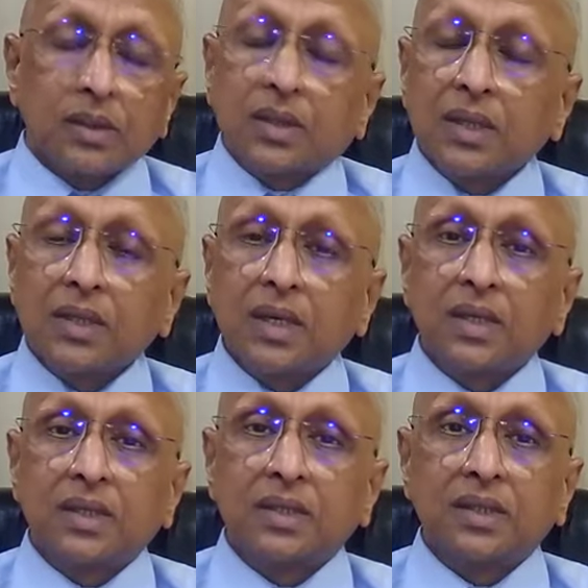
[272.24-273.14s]

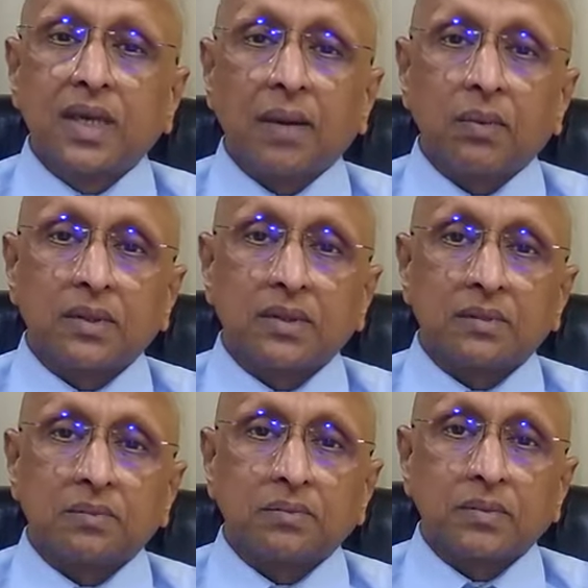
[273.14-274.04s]
Generally, this
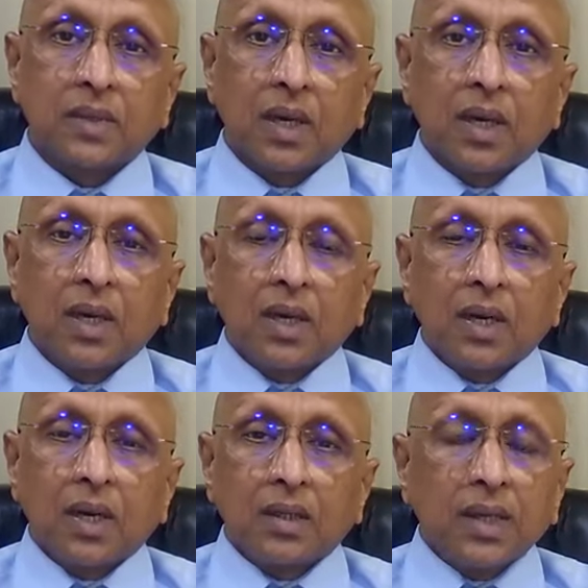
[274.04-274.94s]
happens.
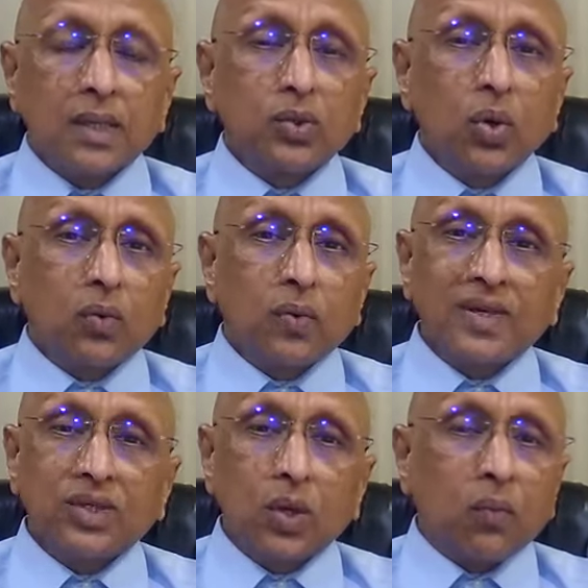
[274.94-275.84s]
There is no
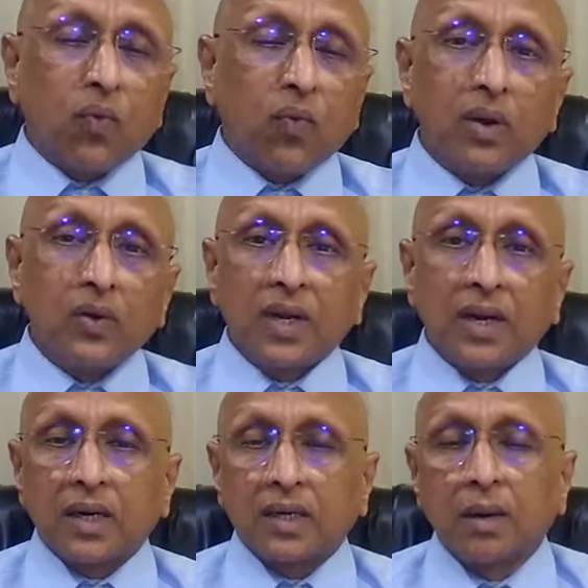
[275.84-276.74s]
question of
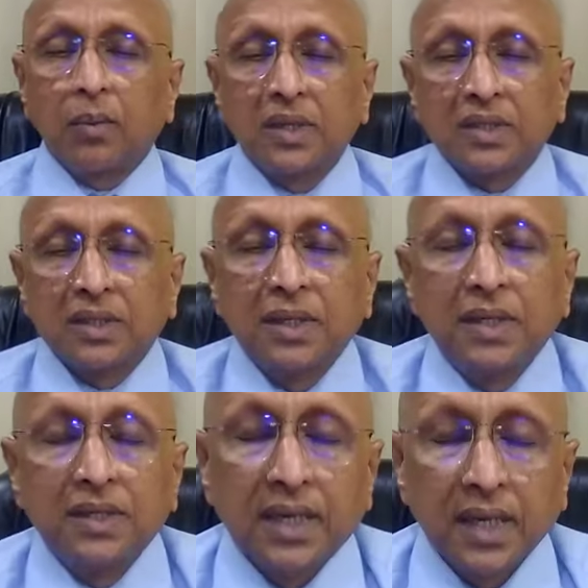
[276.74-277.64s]
valvular heart troubles in
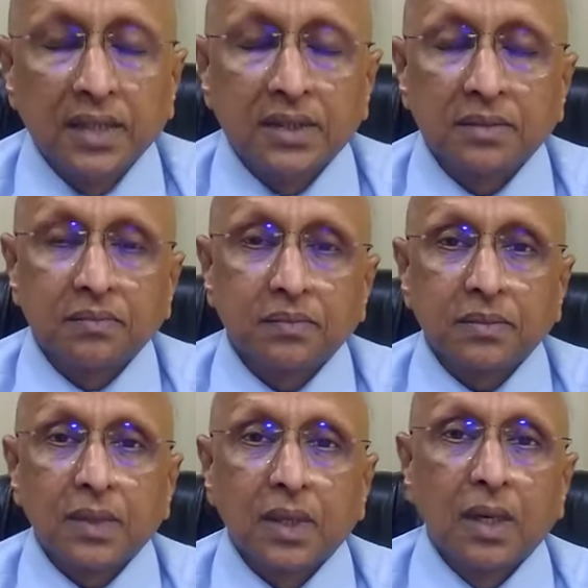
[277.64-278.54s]
Digitalis.
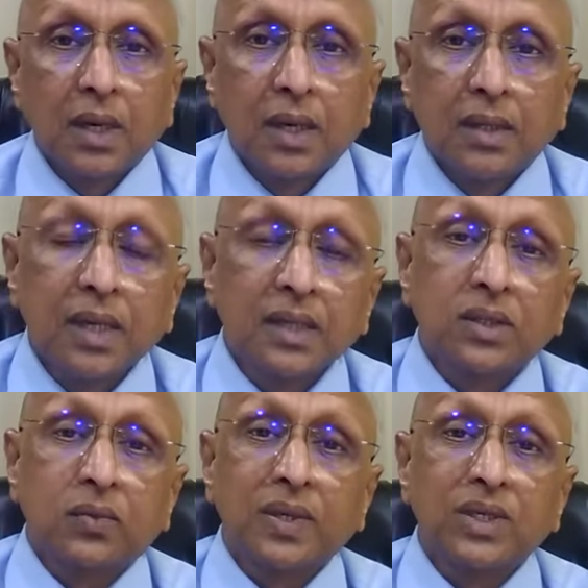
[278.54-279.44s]
There
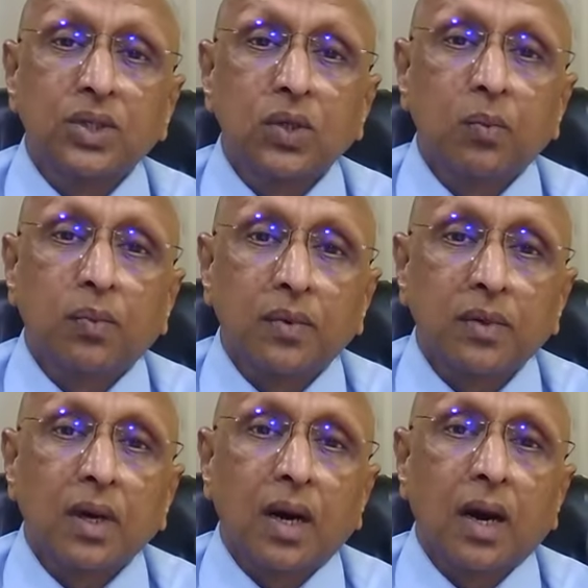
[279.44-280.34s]
is a question of
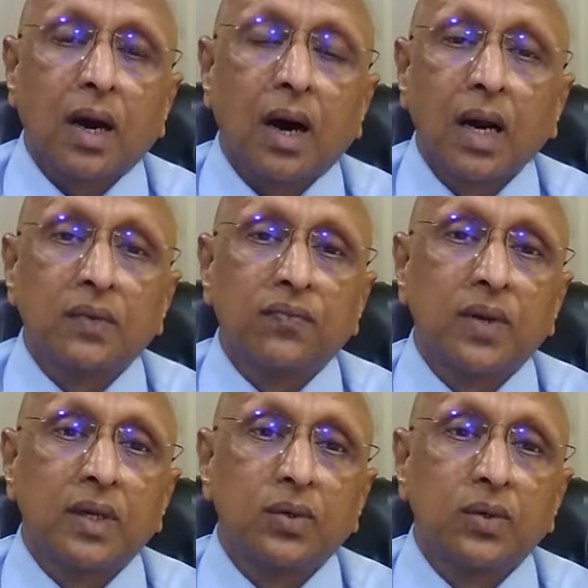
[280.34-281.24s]
heart
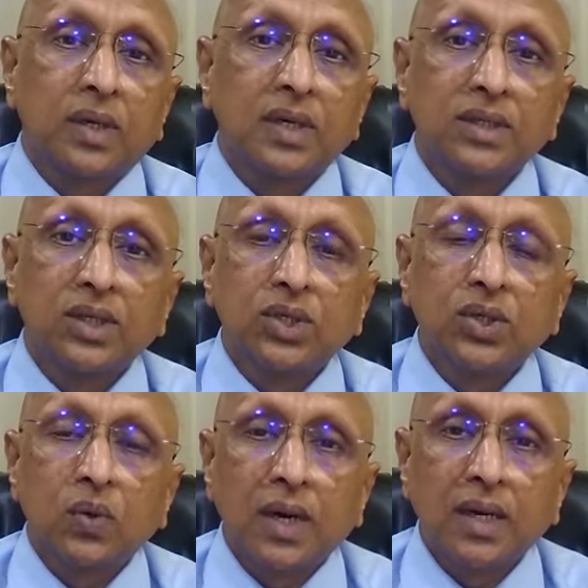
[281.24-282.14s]
failure,
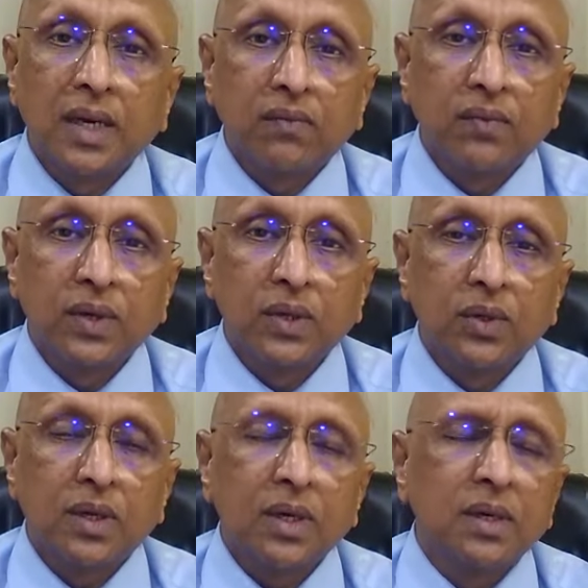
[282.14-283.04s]
congestive cardiac
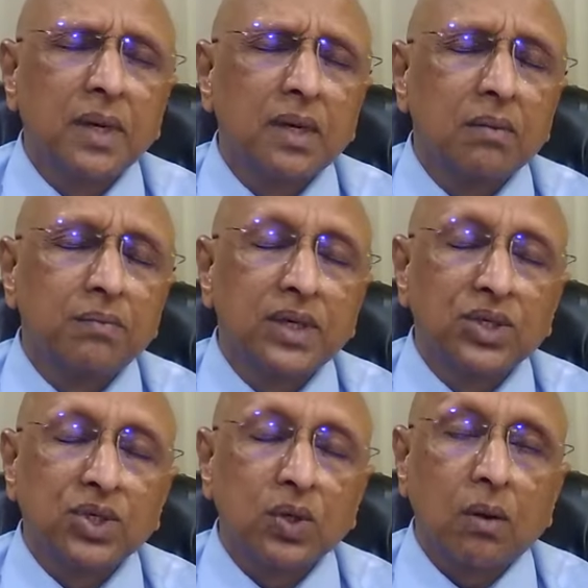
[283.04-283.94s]
failure, a typical
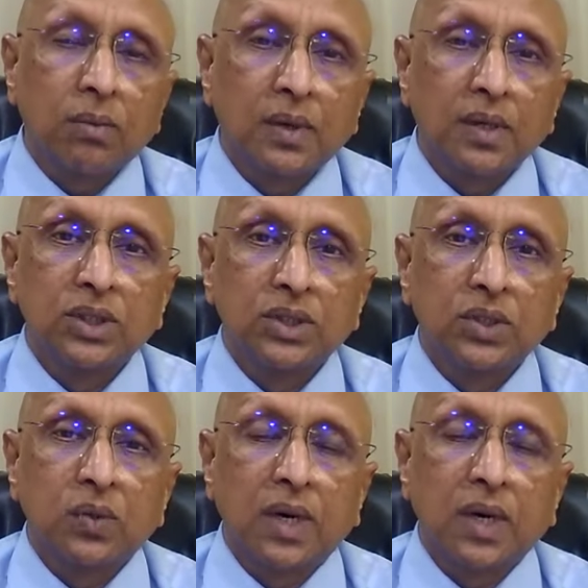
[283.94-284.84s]
picture of
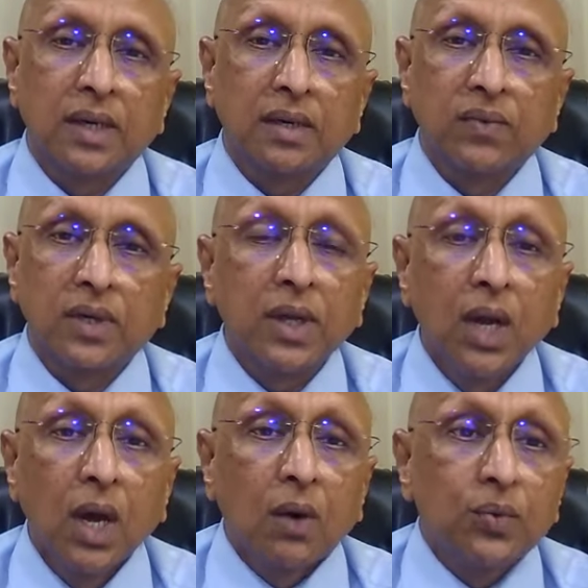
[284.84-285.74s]
congestive cardiac failure,
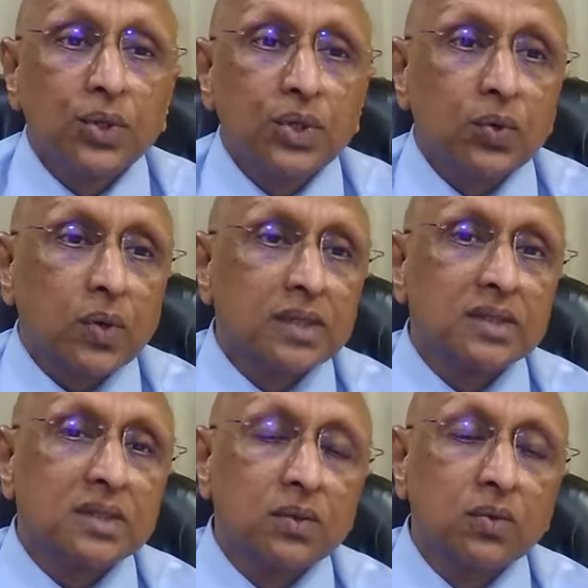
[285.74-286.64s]
which you
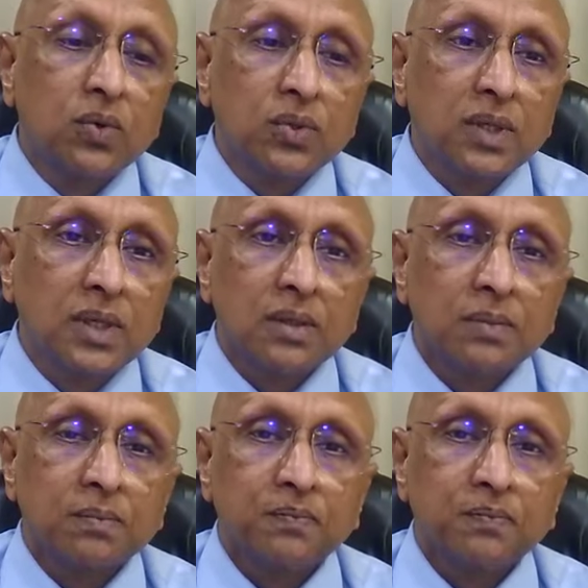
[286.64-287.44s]
can see over there.